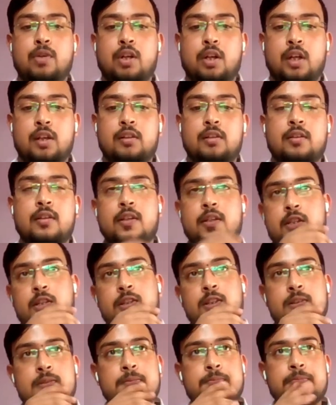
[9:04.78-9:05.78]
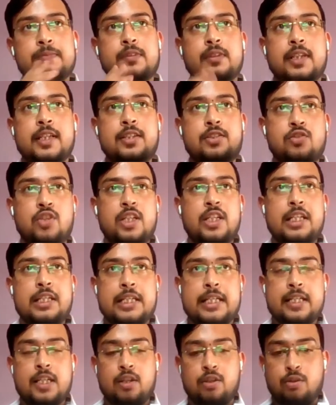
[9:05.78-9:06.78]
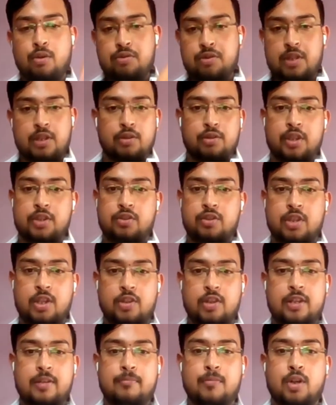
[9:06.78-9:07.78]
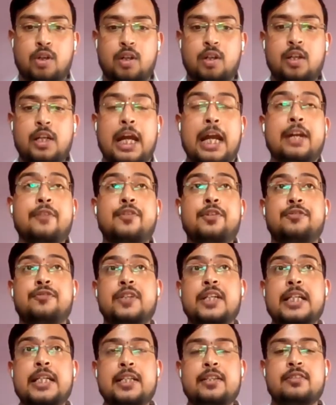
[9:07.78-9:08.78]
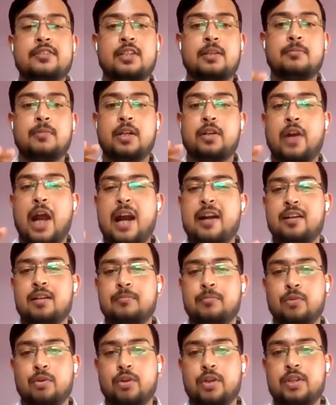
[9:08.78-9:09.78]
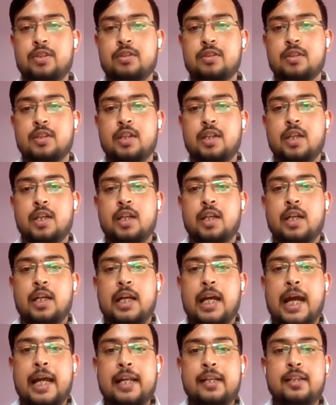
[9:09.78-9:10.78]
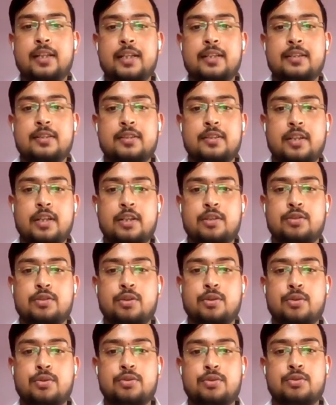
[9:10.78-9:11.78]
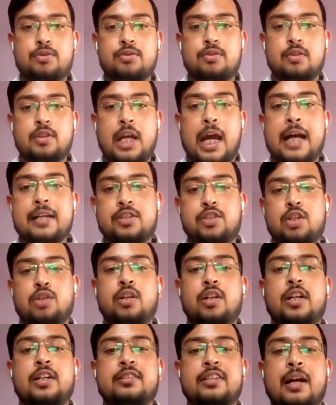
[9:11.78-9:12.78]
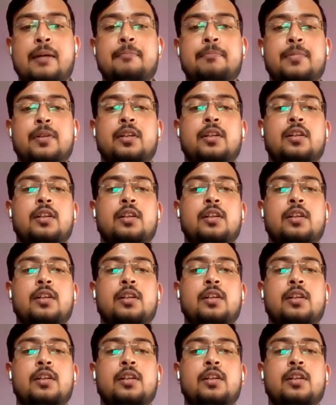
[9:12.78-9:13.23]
model. So this training data goes into the generative model, and we feed in some a random noise, and this is used as a generated sample.